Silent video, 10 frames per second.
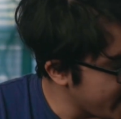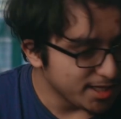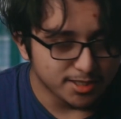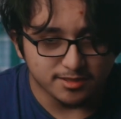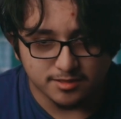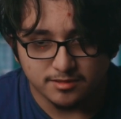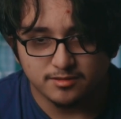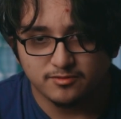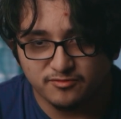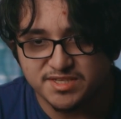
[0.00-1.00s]
Ellen
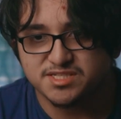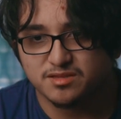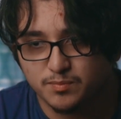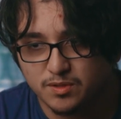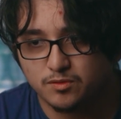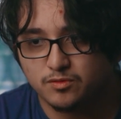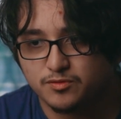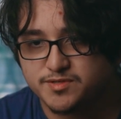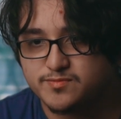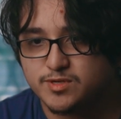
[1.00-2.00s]
fits the bill
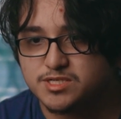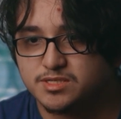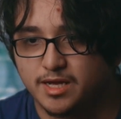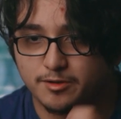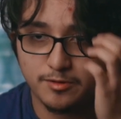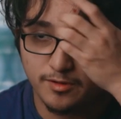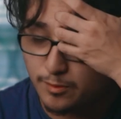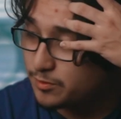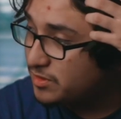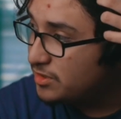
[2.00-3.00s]
for some reason. I don't know
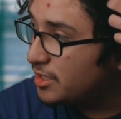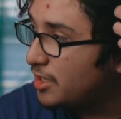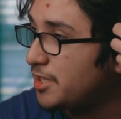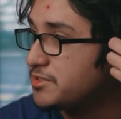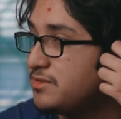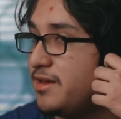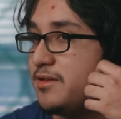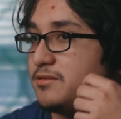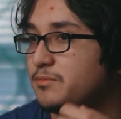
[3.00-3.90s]
how it got to that.